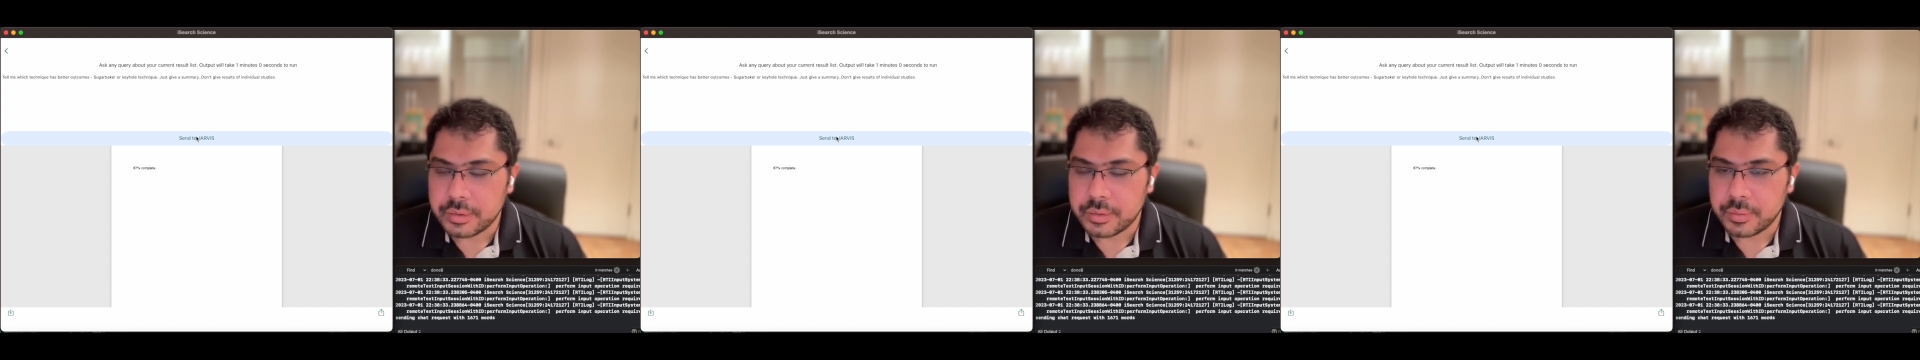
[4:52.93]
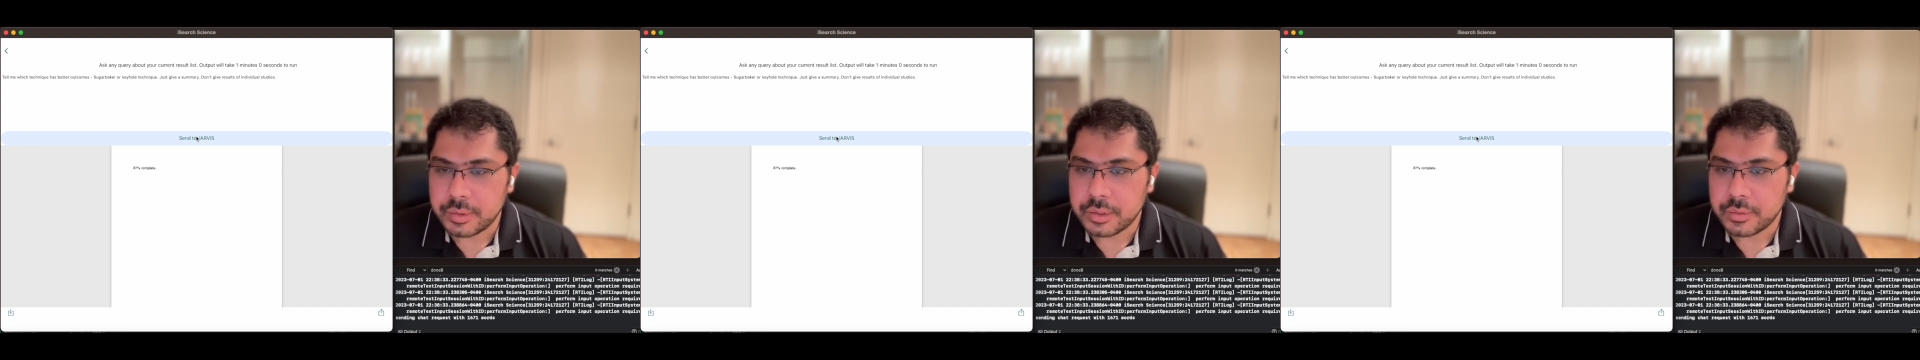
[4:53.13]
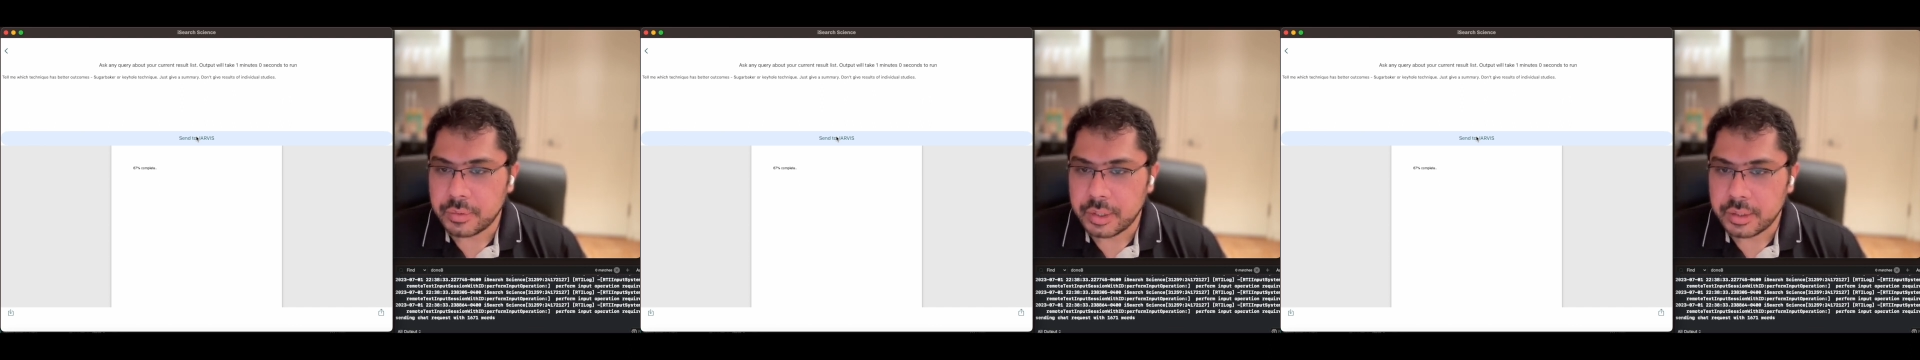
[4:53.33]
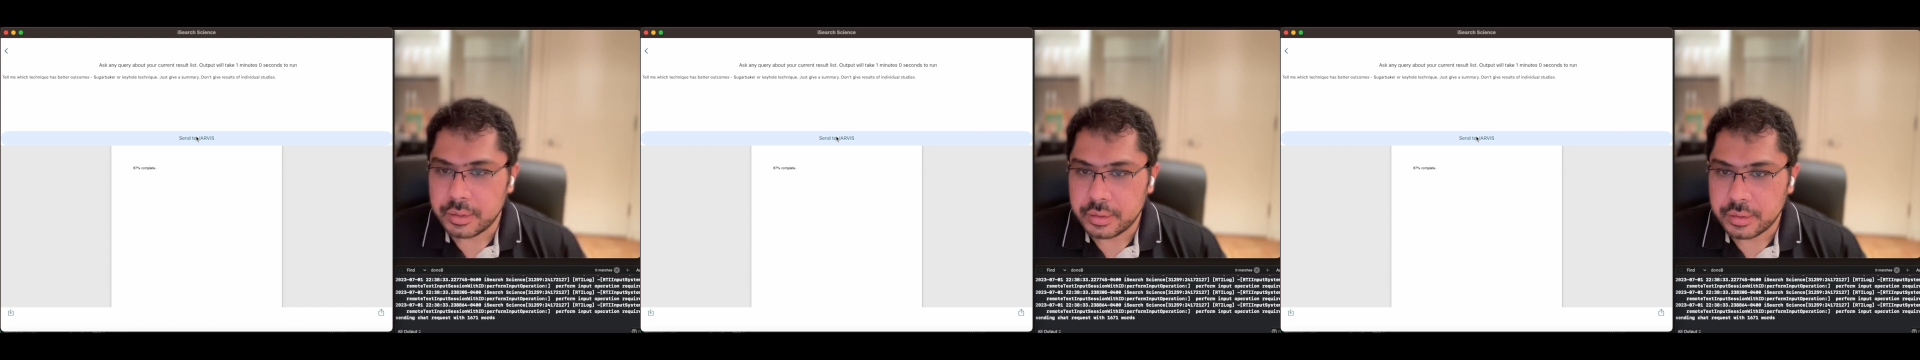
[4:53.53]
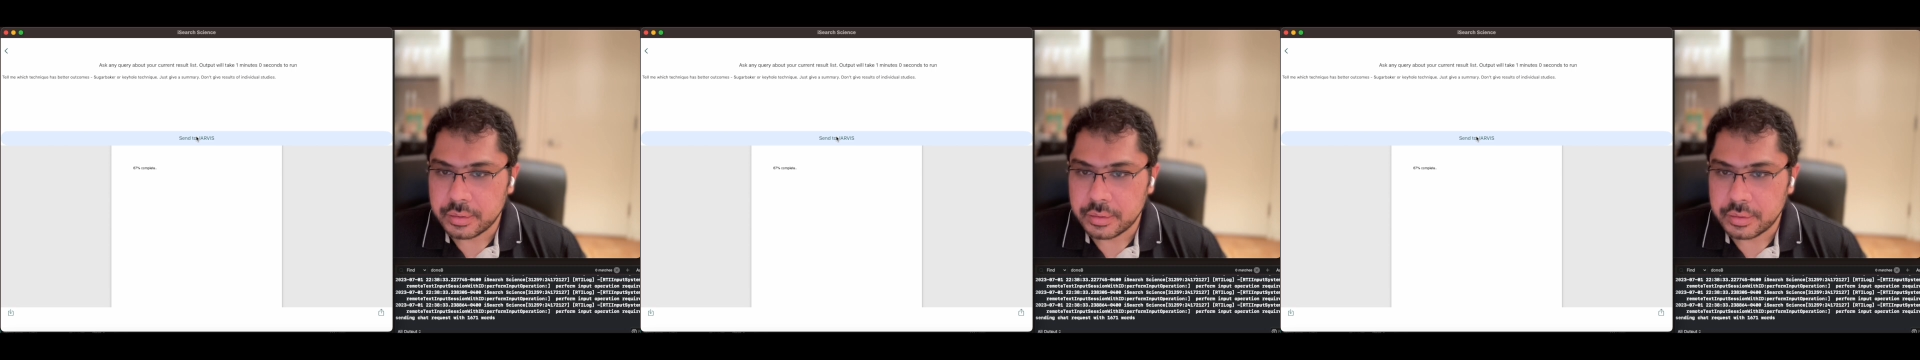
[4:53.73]
which is why
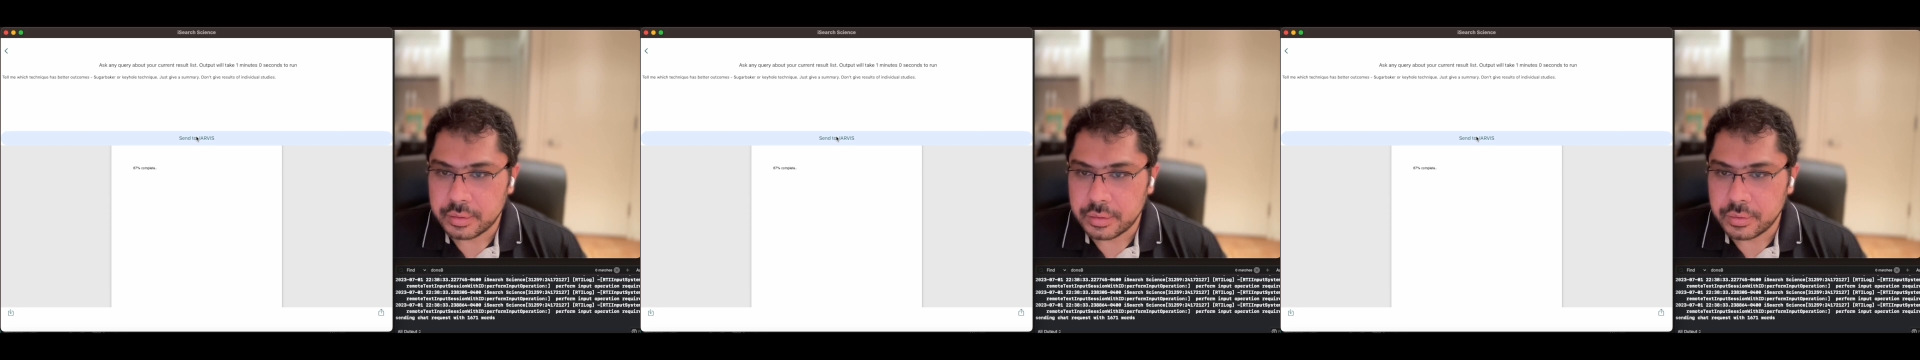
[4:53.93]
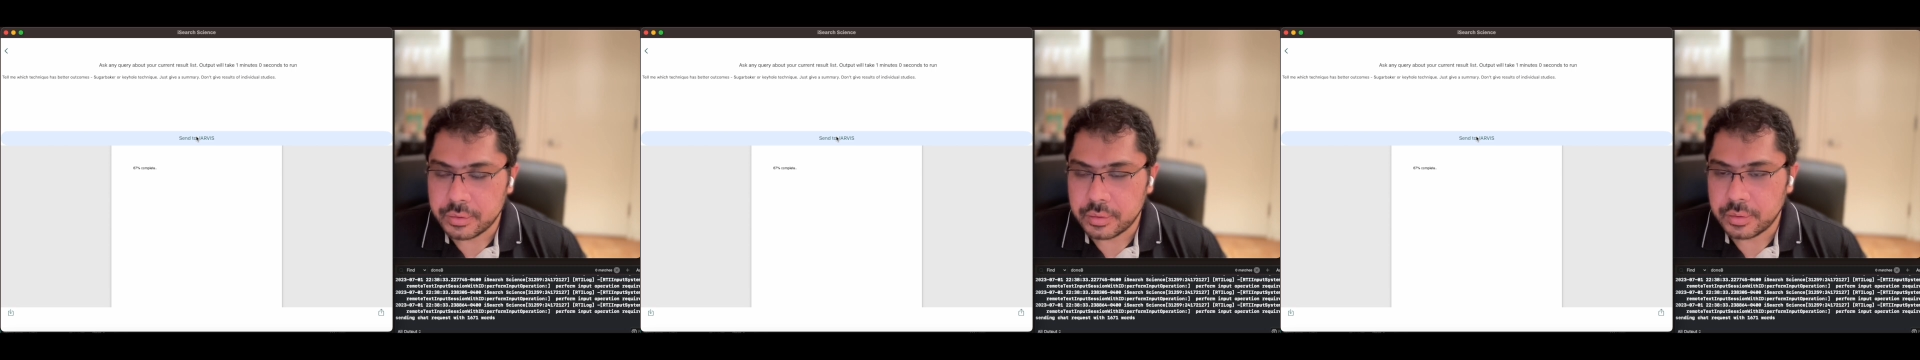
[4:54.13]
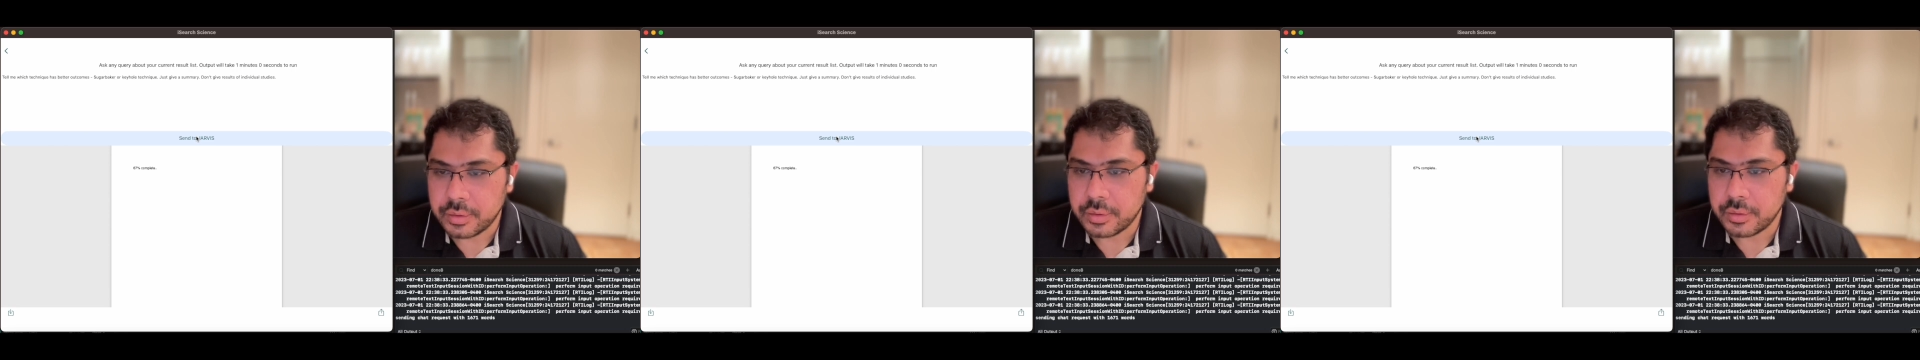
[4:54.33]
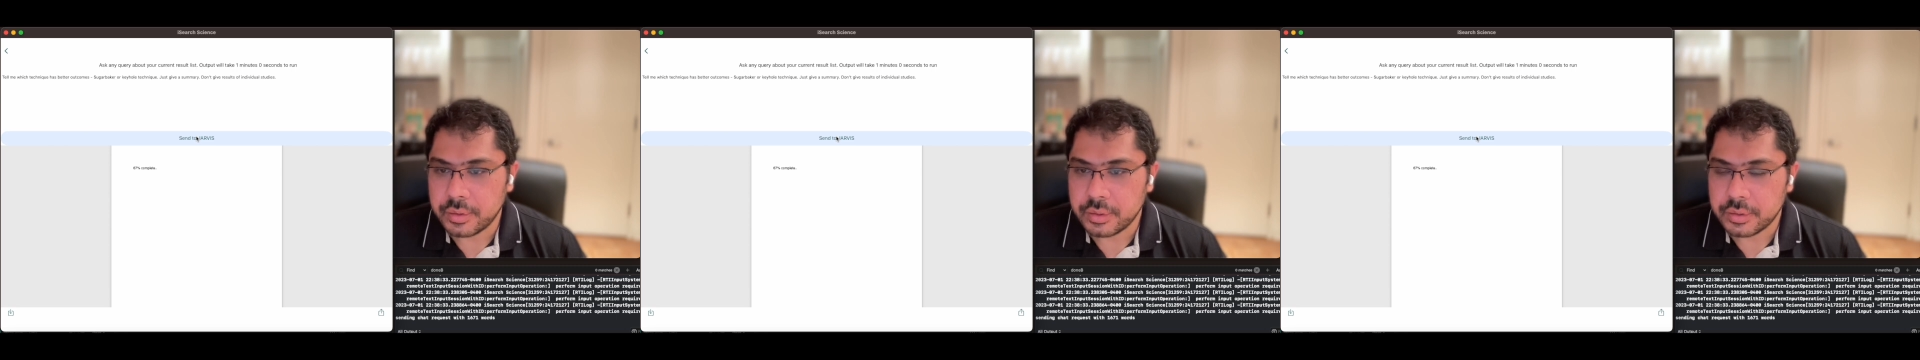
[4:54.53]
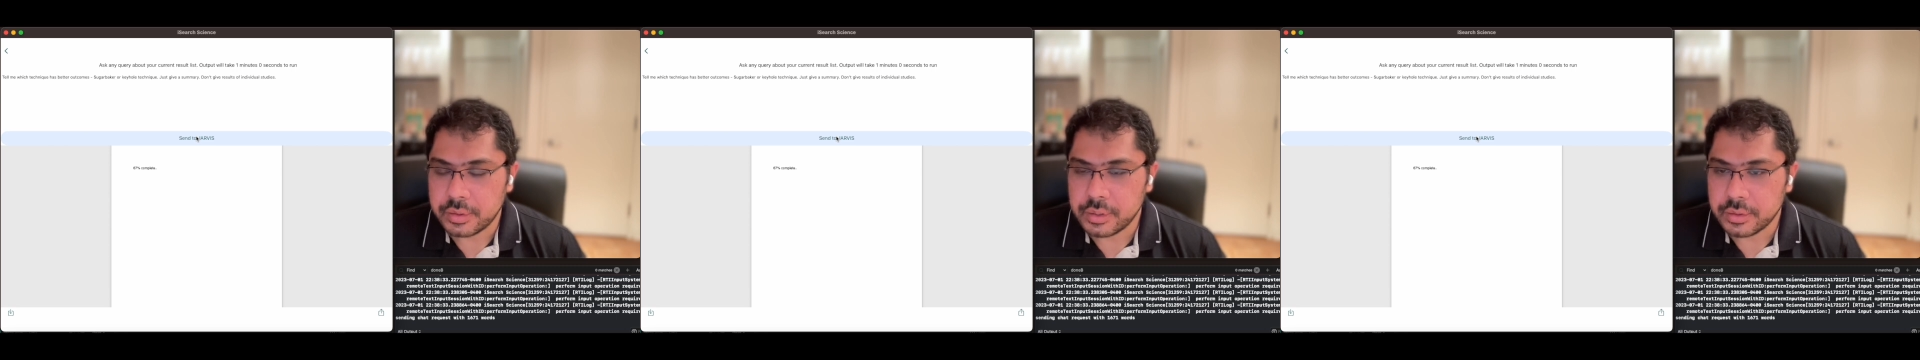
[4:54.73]
it is it
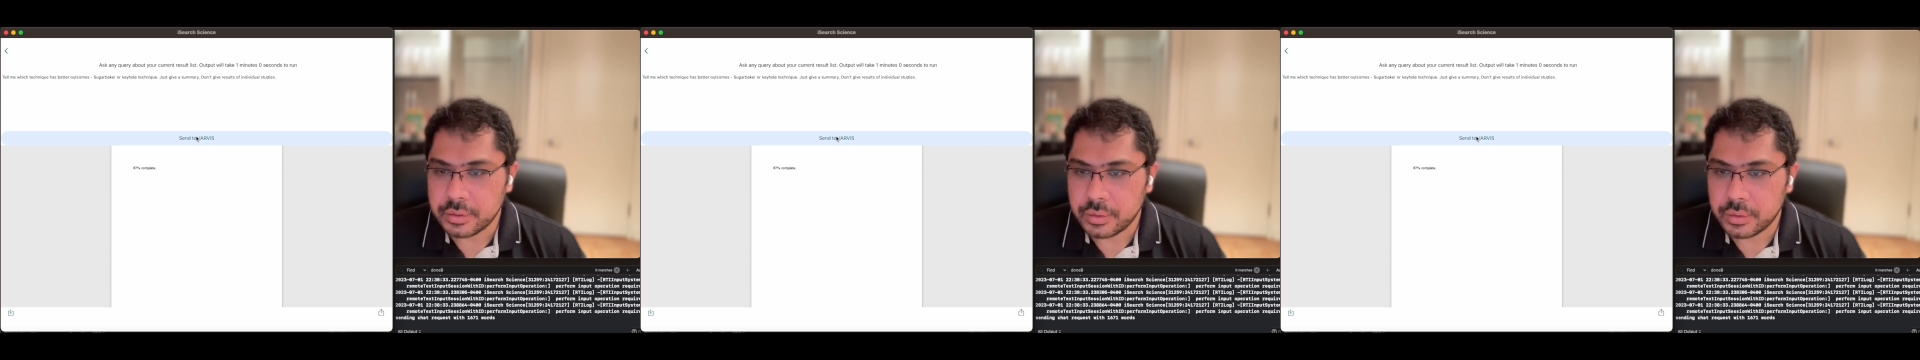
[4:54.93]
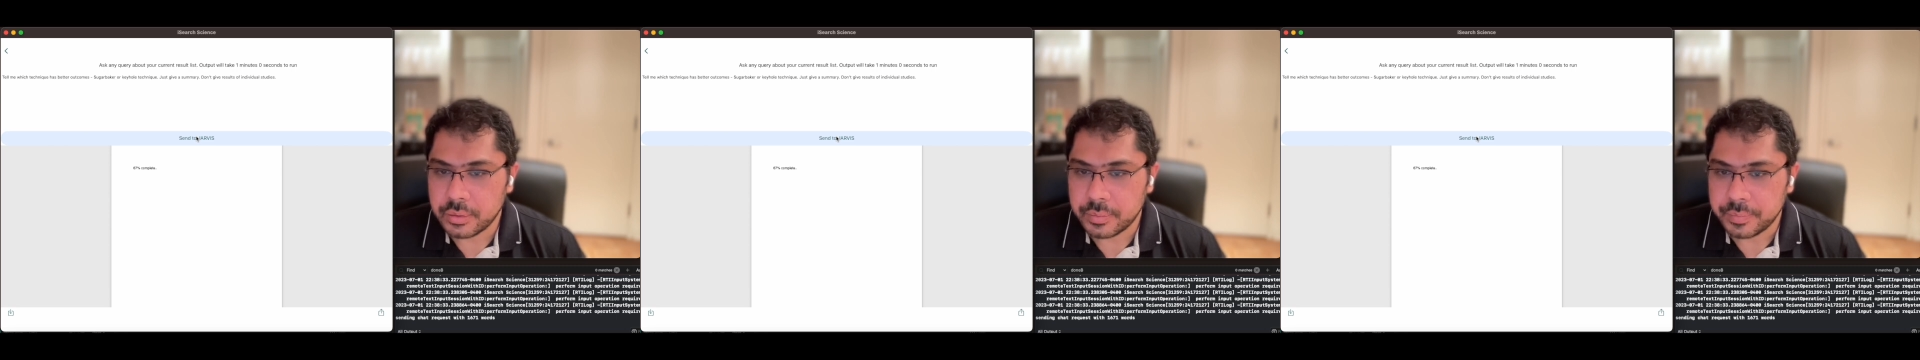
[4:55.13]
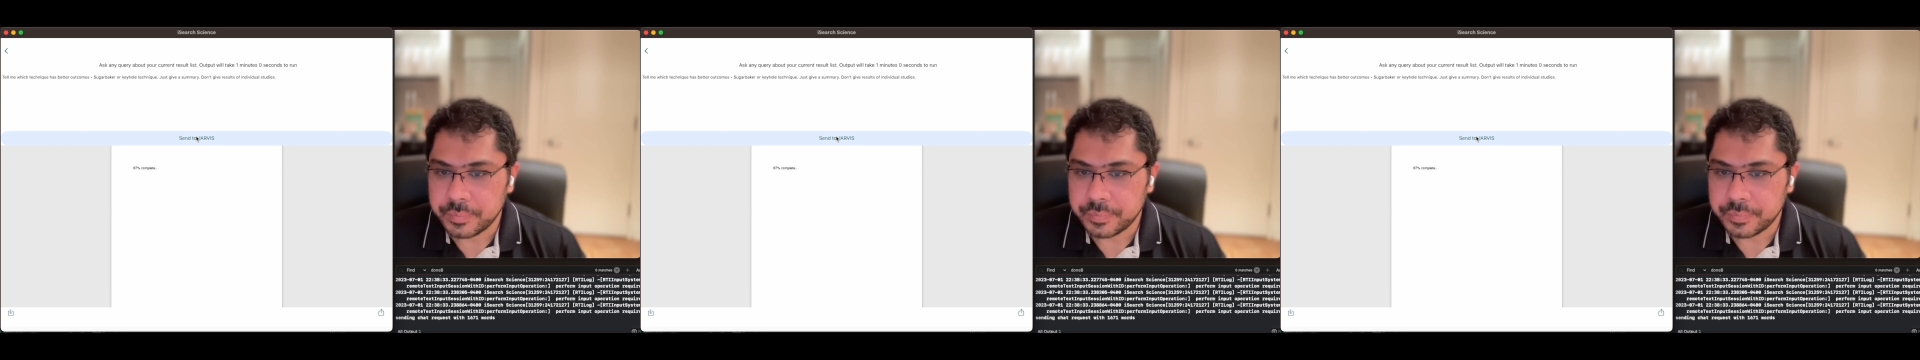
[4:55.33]
is still slow.